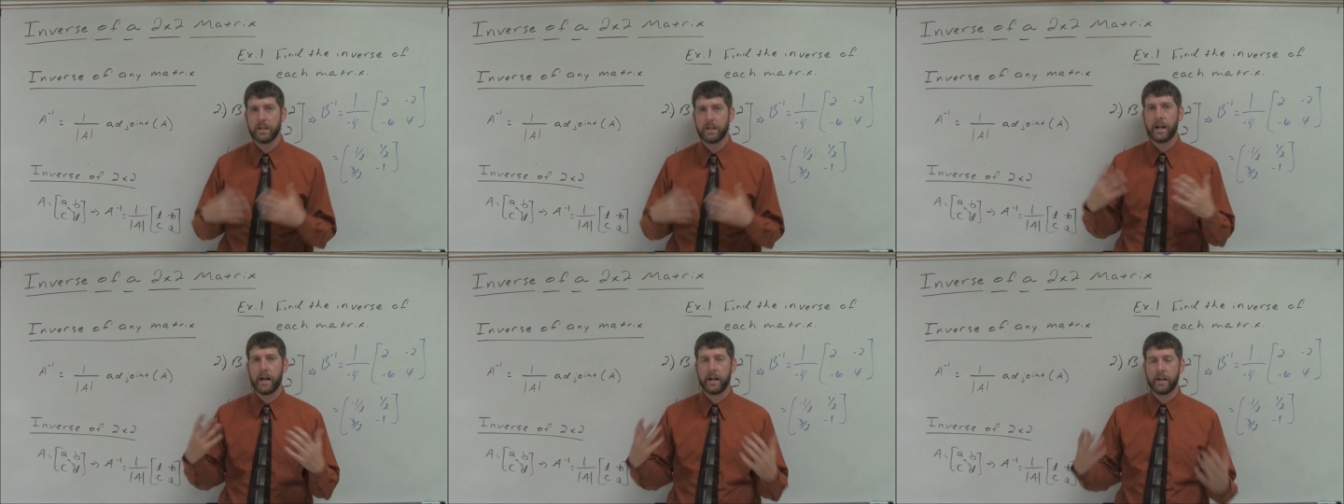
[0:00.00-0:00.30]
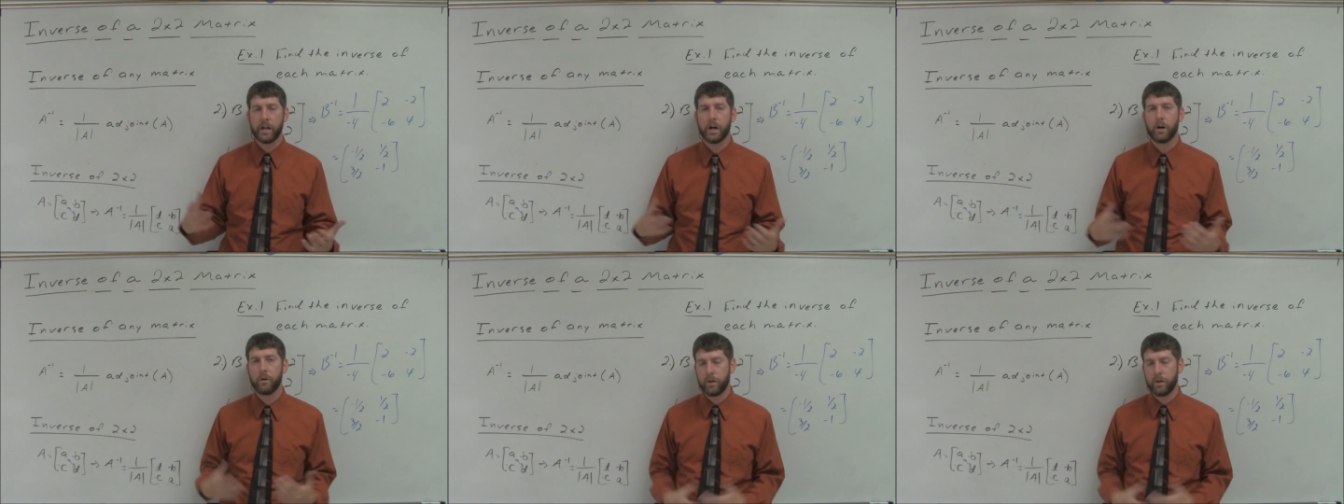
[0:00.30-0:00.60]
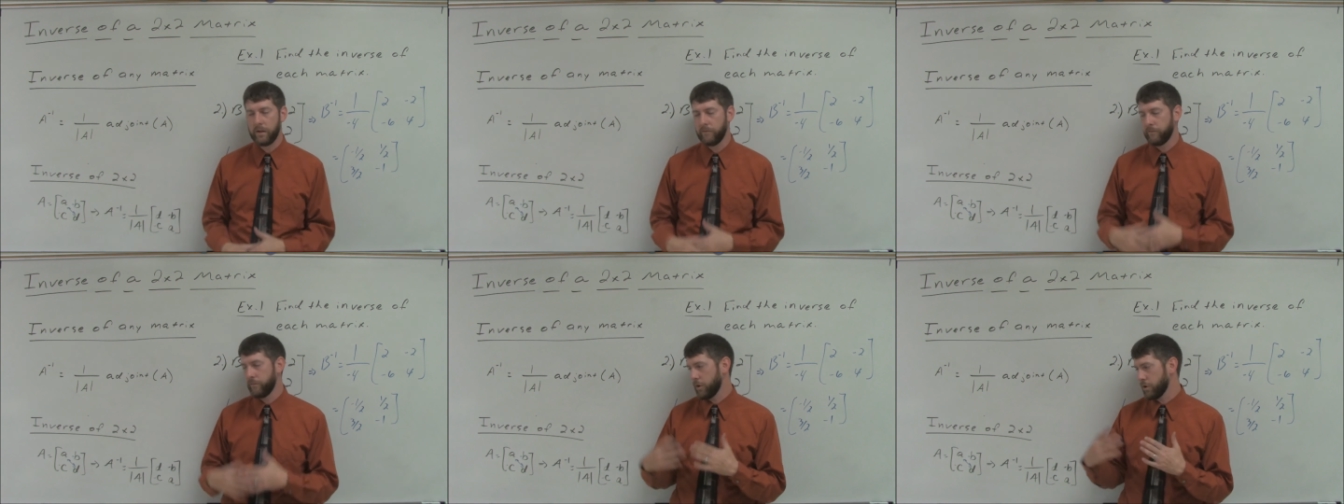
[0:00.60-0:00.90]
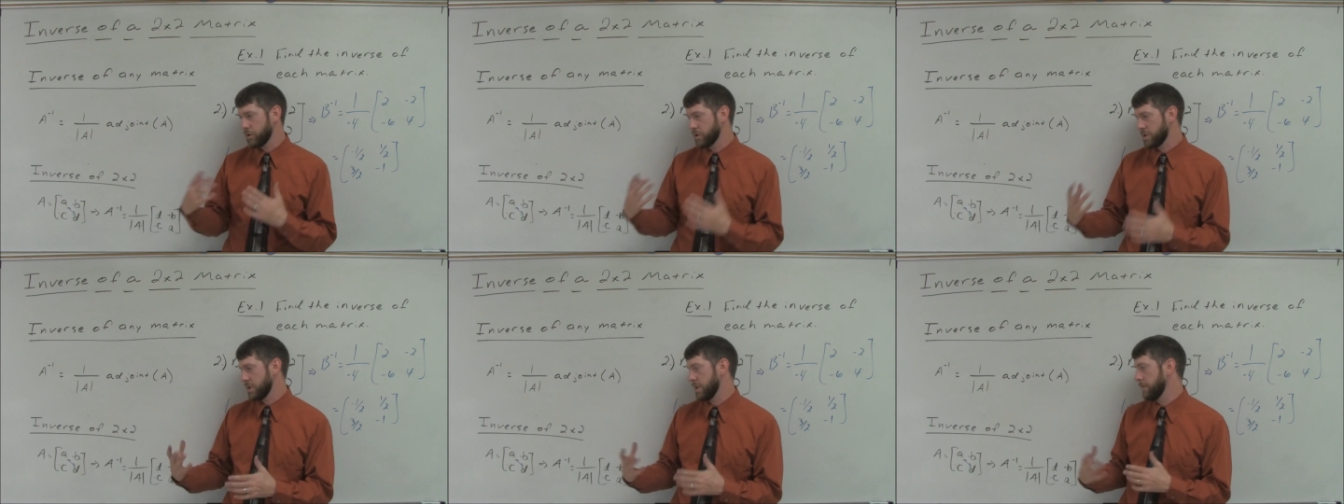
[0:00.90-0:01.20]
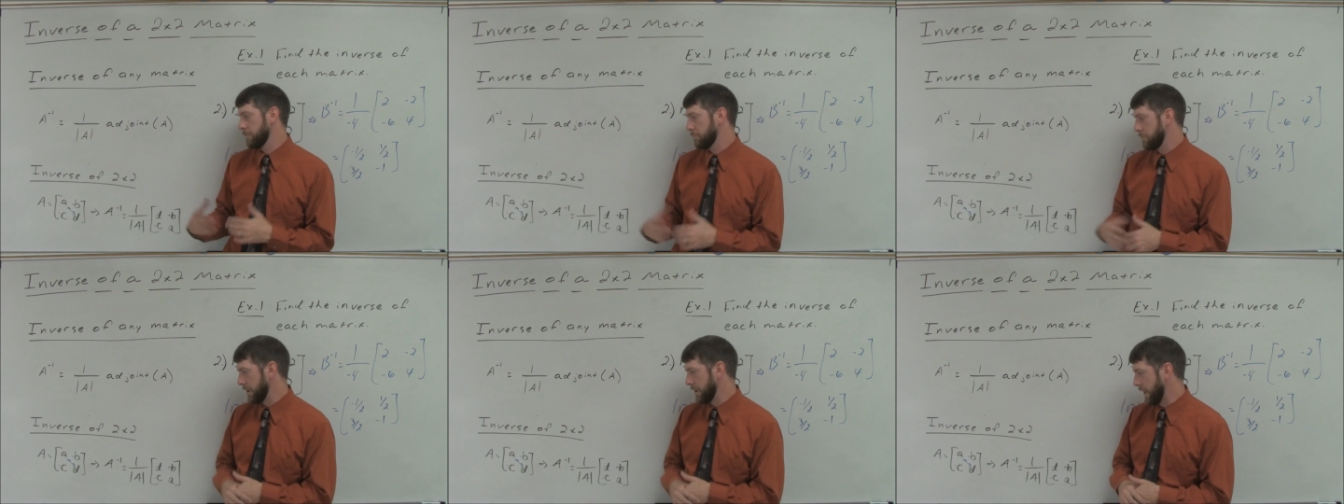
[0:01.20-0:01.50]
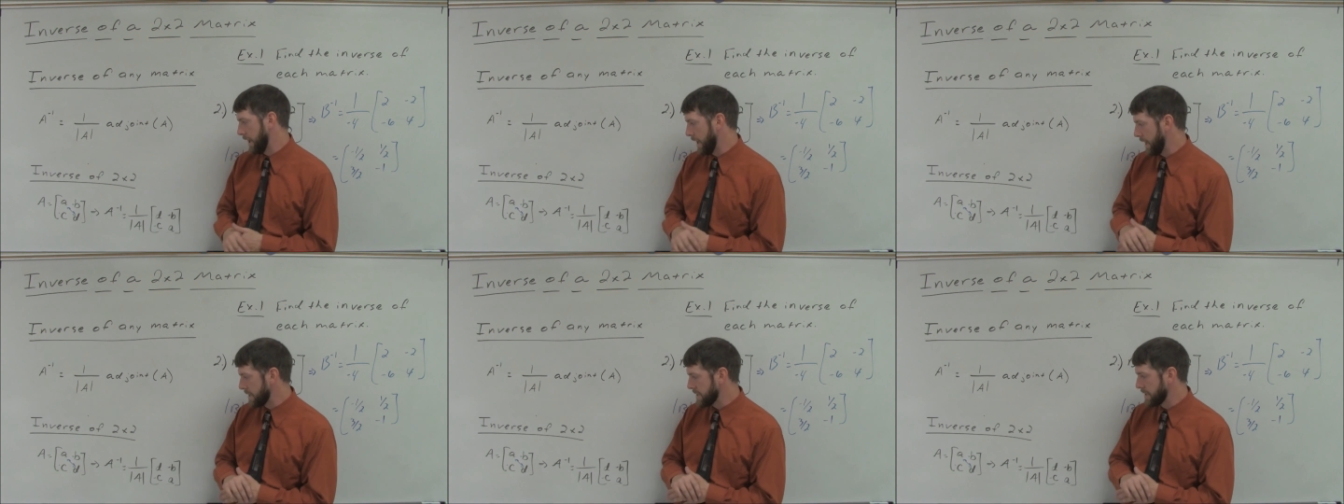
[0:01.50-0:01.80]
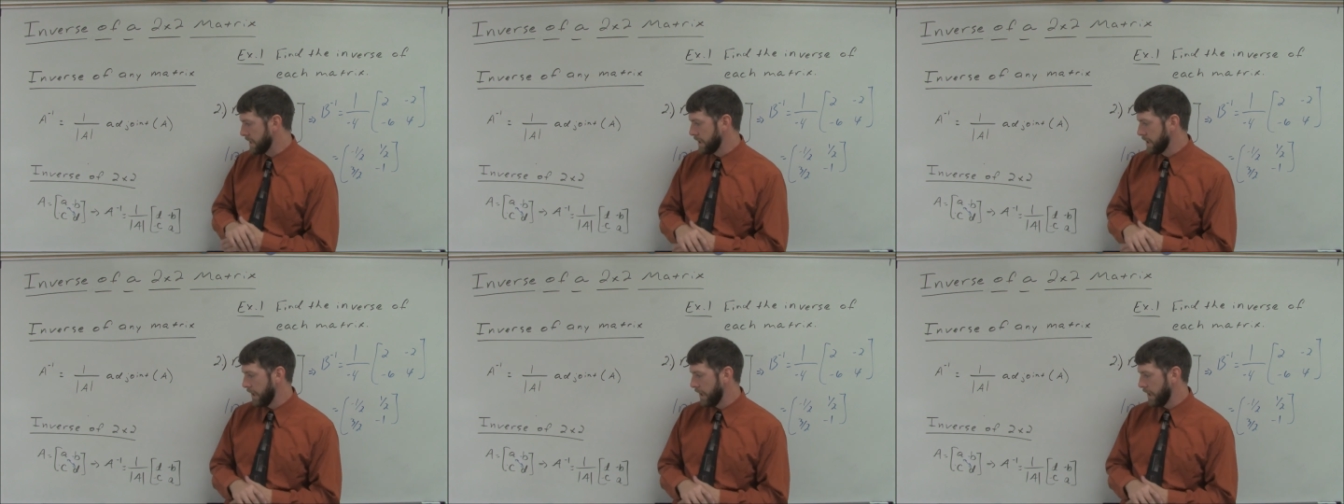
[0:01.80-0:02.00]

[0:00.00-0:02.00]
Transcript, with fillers: and that no inverse implies.